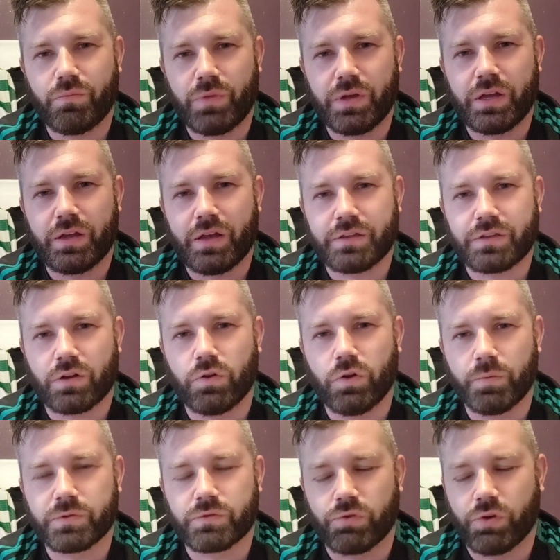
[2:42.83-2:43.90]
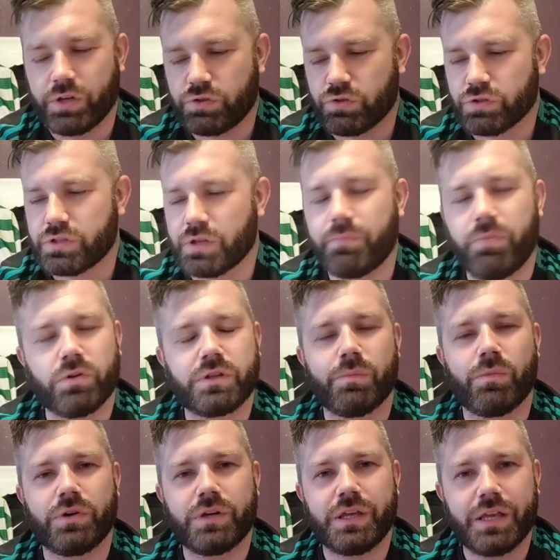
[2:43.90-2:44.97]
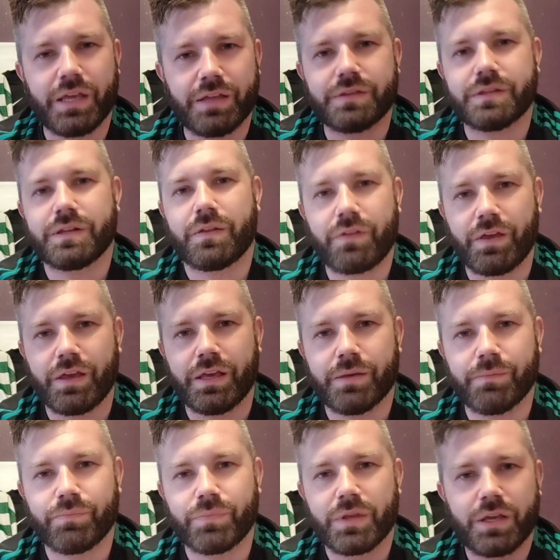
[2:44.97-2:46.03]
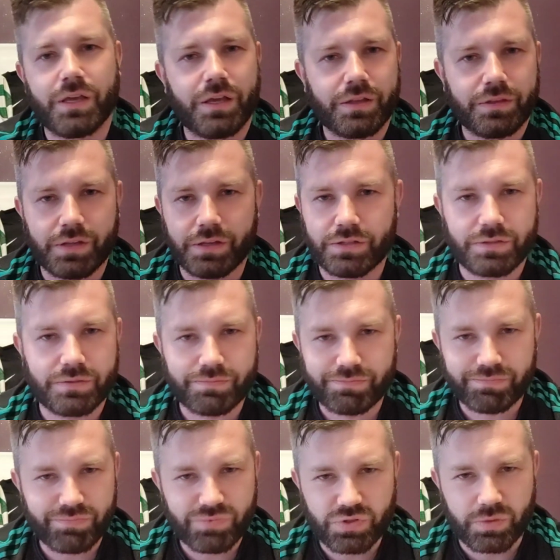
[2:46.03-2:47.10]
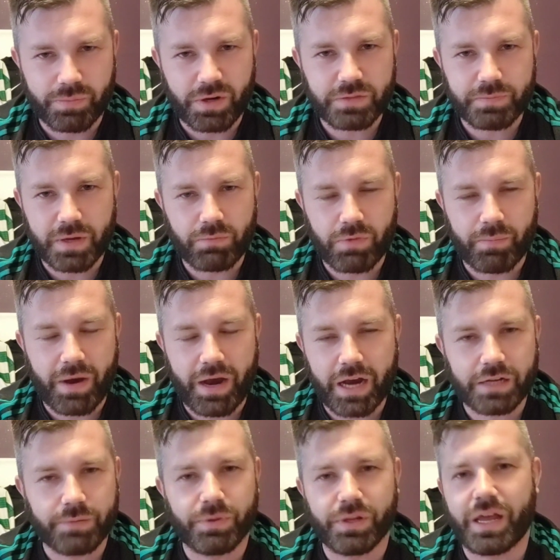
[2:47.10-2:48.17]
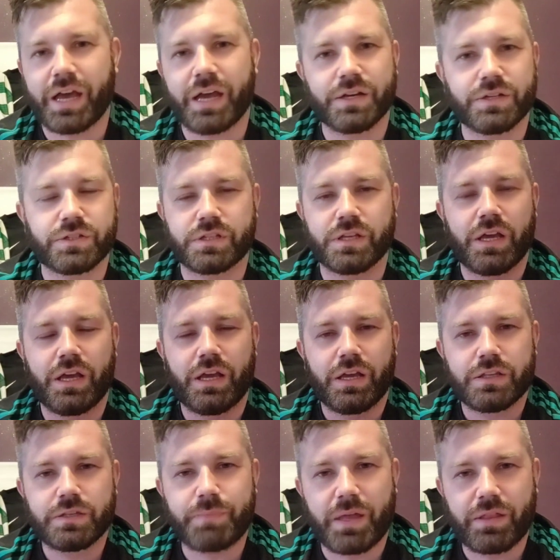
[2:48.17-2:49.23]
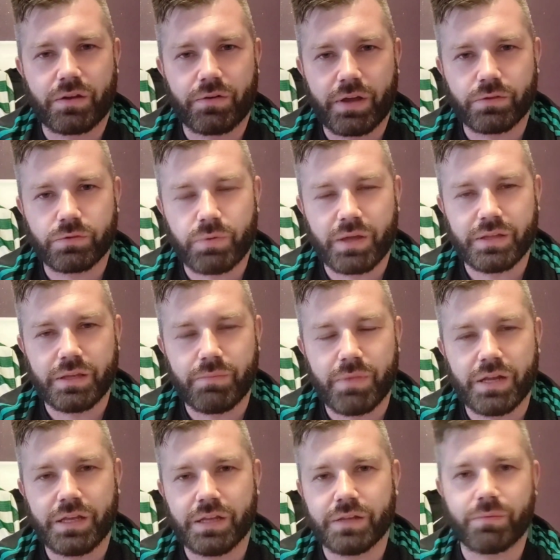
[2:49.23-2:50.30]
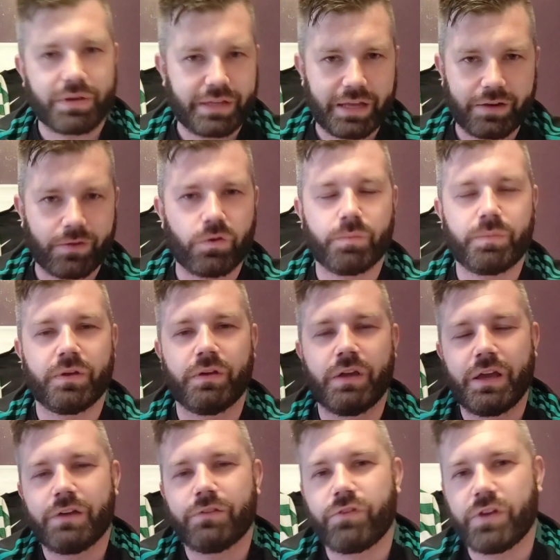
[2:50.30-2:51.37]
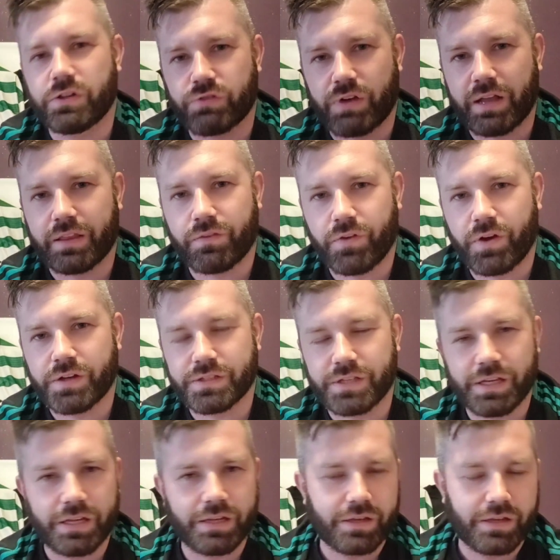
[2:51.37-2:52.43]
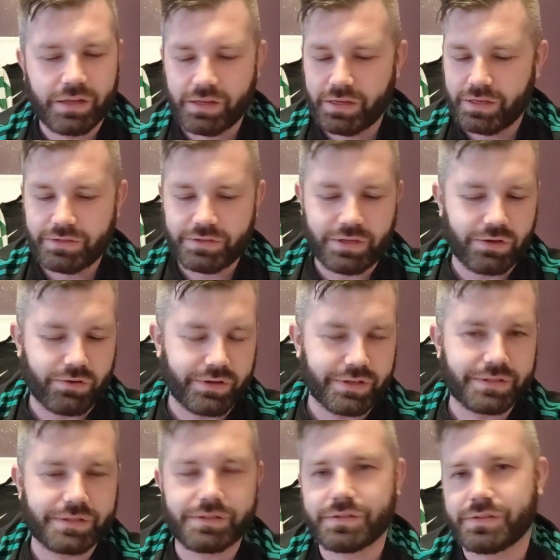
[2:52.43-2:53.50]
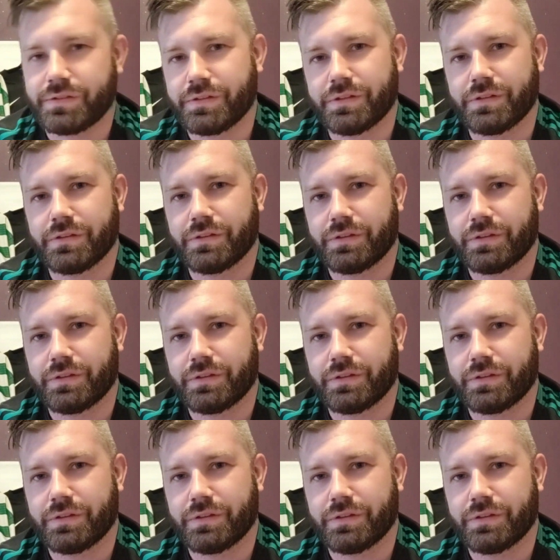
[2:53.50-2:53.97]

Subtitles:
we at the club is right just to put the money into the team. This summer has been remarkable. Ange spending around 20 million. We're to get a couple of free transfers in. Sigrist,